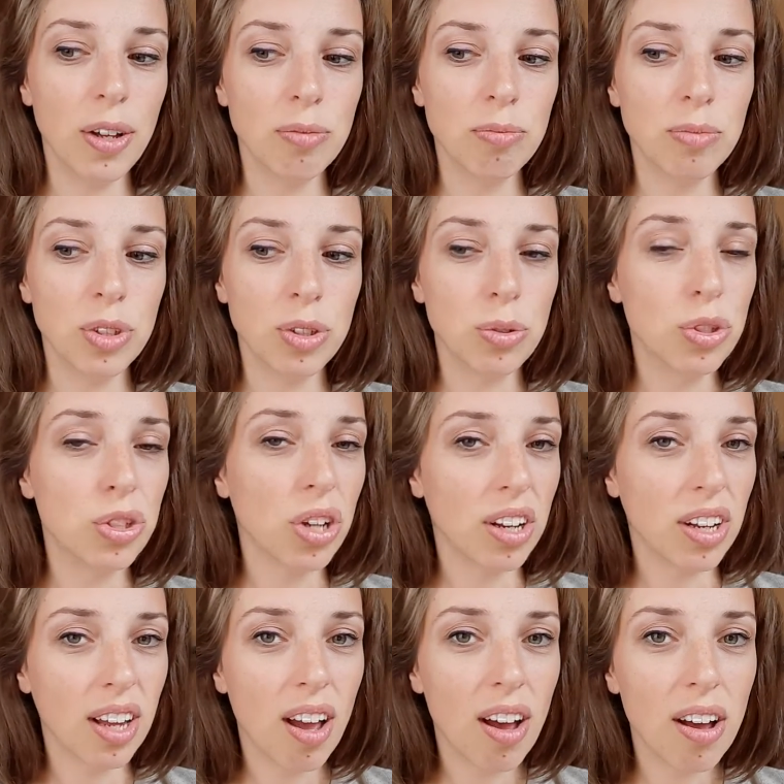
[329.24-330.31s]
you
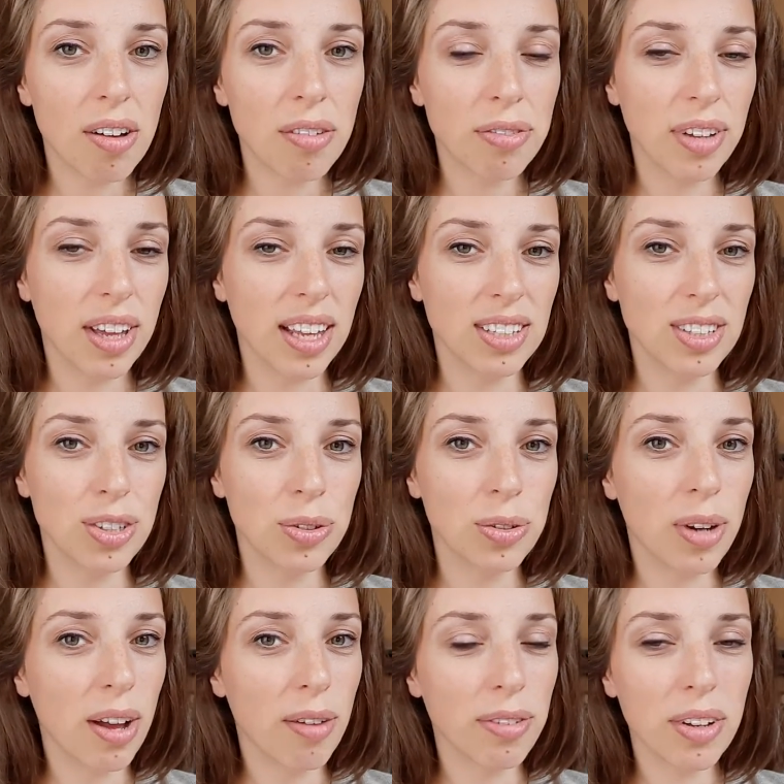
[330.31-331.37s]
shutting off and you
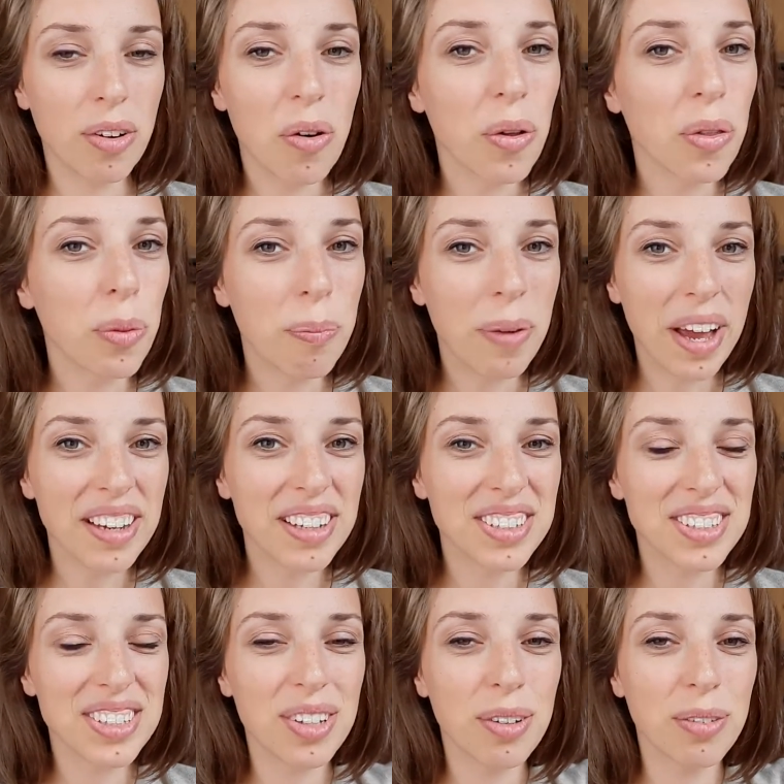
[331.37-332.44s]
having all the
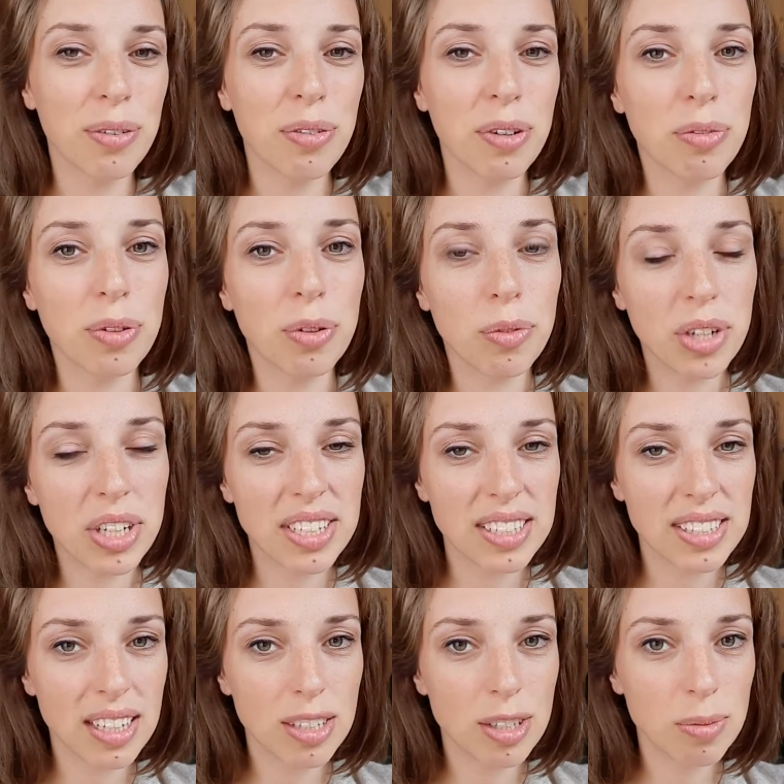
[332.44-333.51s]
patterns of the fearful avoidant
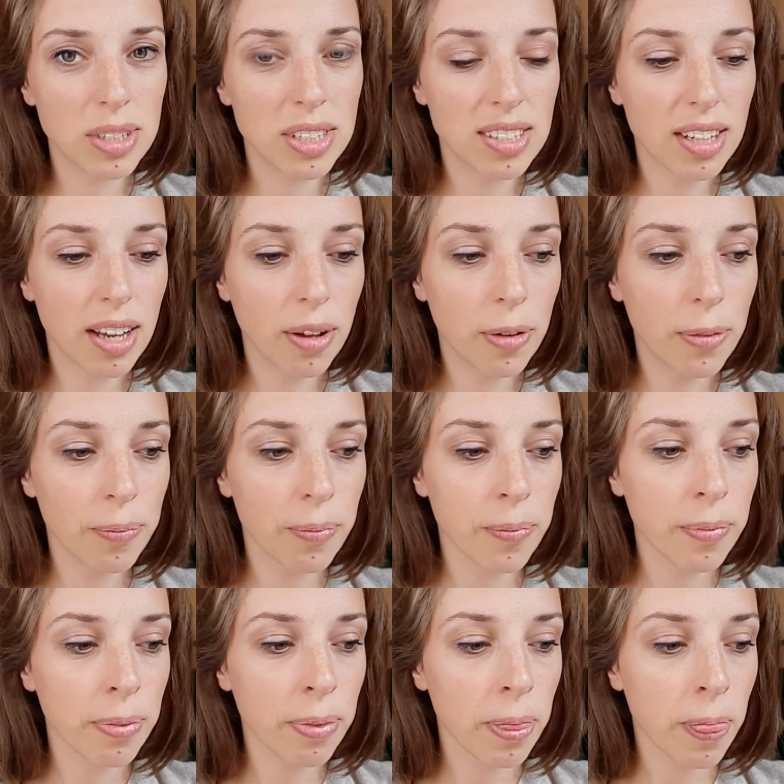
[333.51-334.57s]
attachment style,
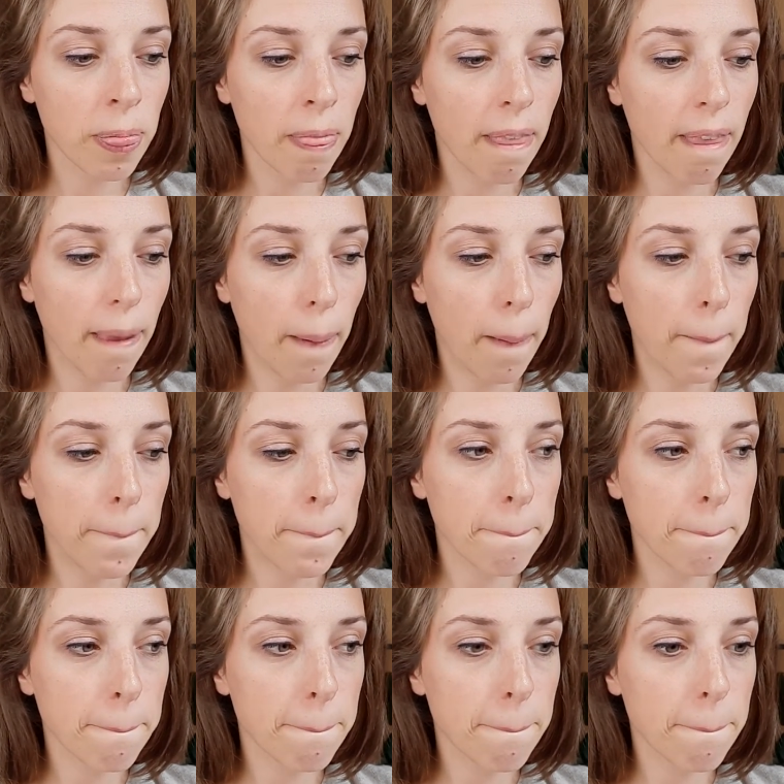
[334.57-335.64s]
um,
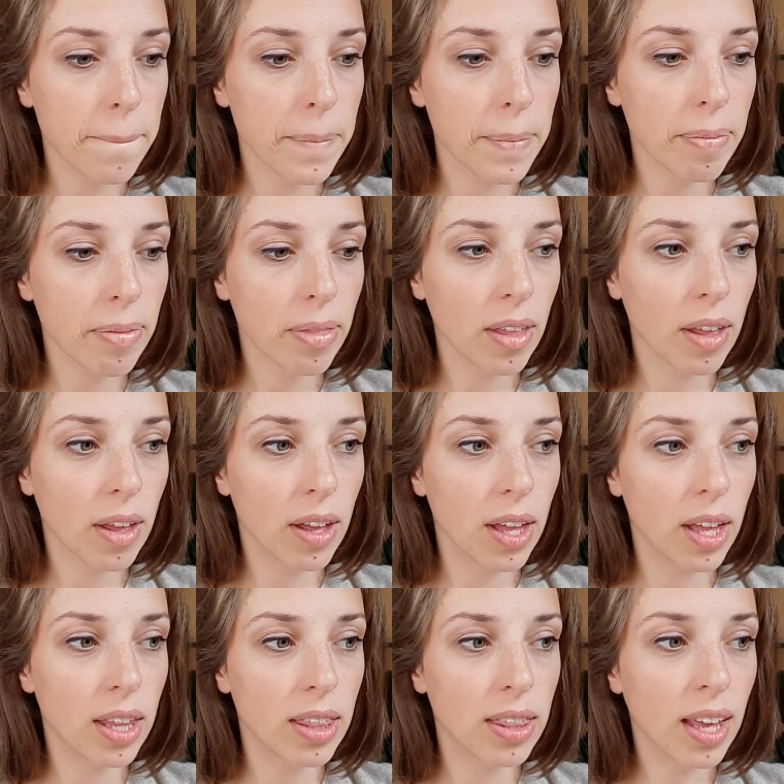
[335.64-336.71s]

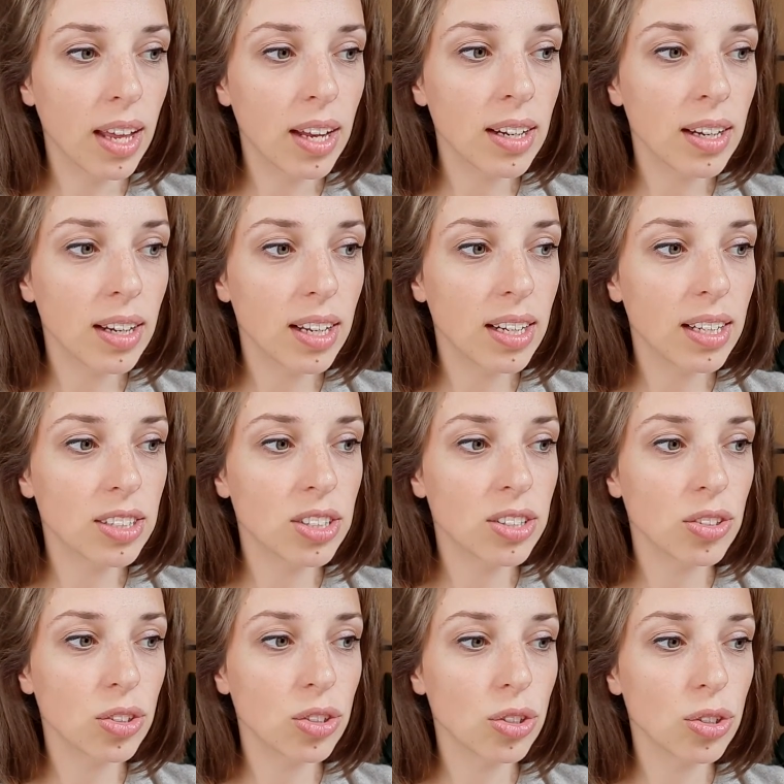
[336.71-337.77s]
then it is
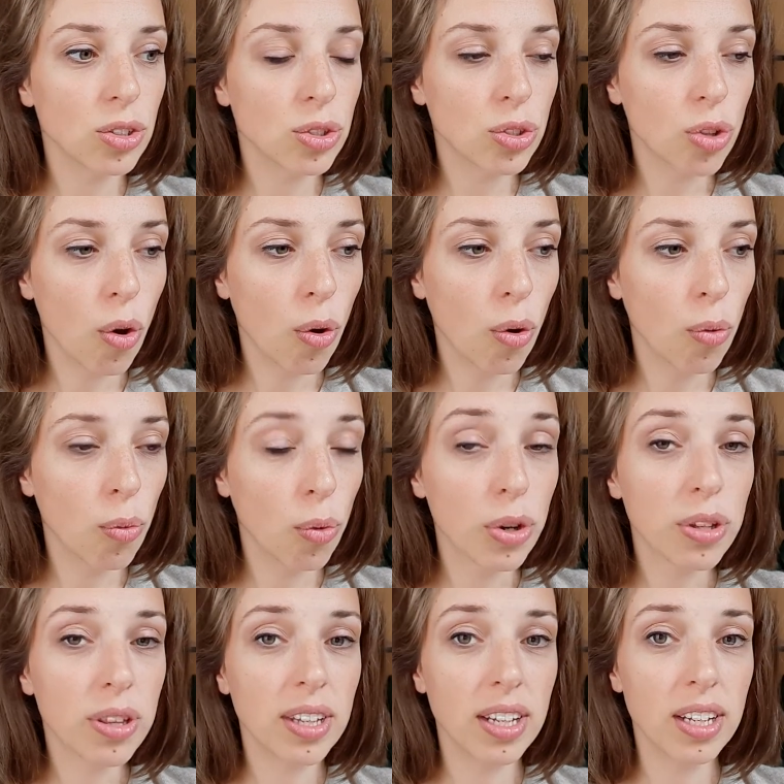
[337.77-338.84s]
so
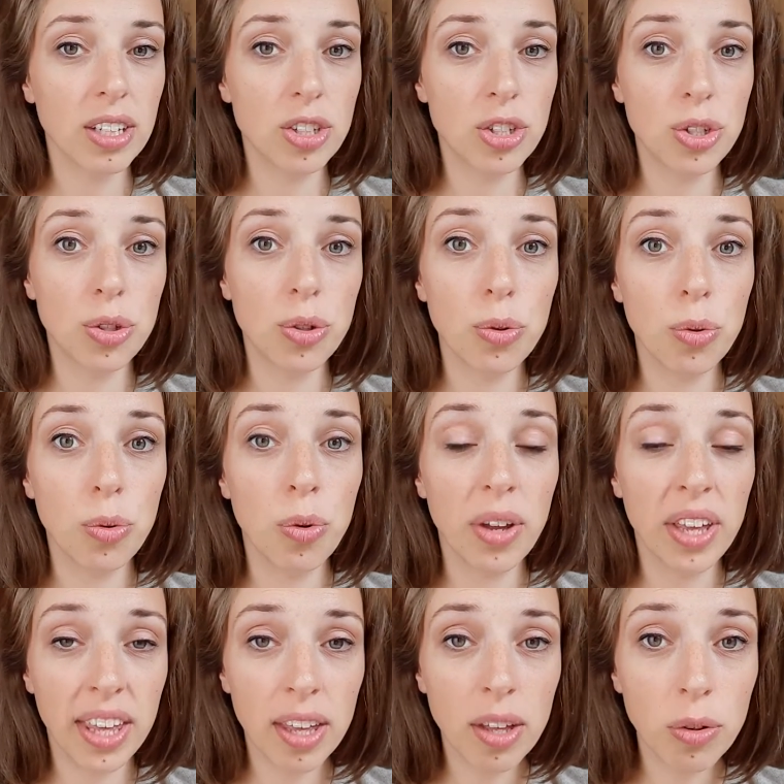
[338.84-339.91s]
worth it to
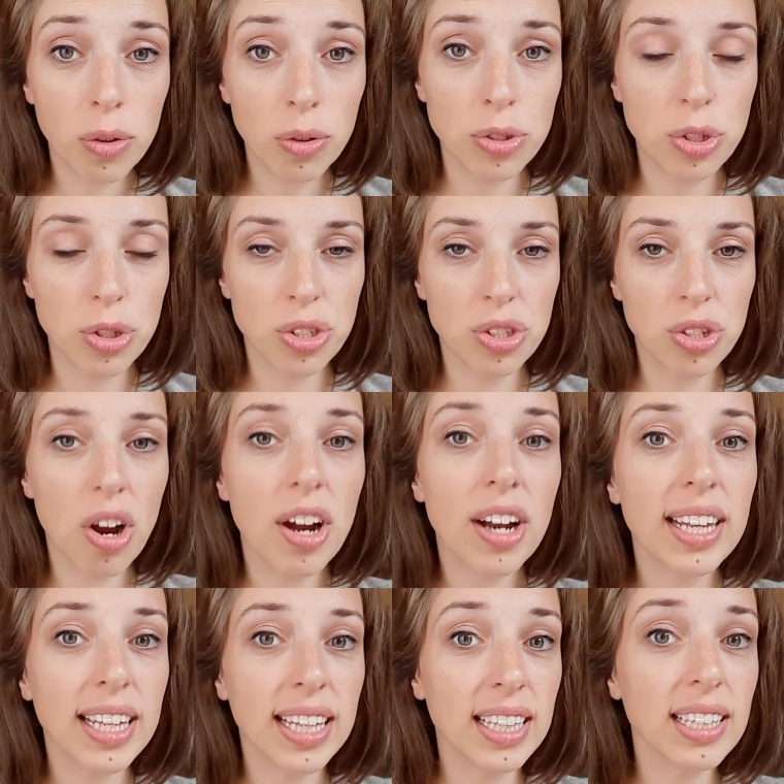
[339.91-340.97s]
heal, to start
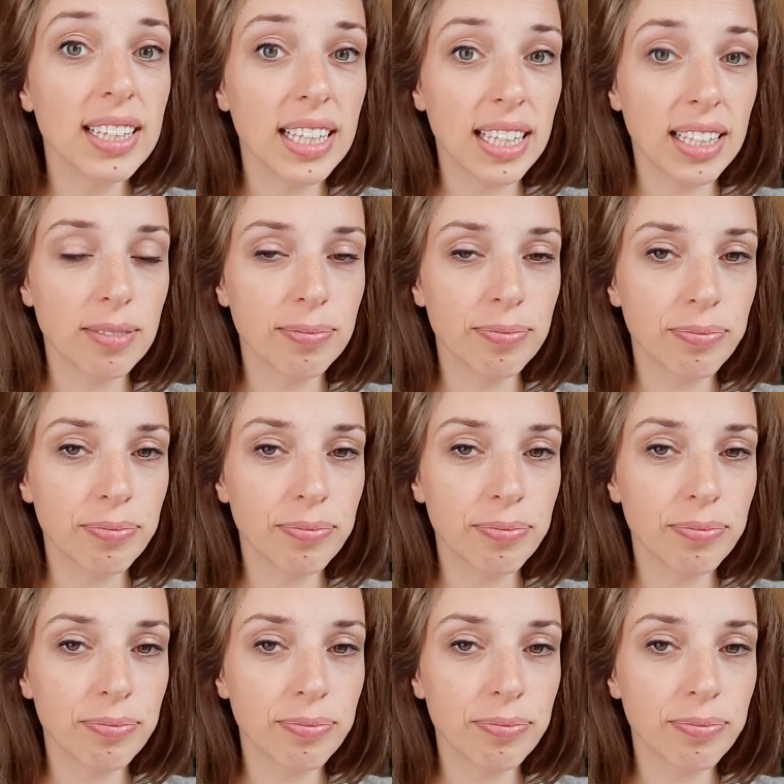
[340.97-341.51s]
healing,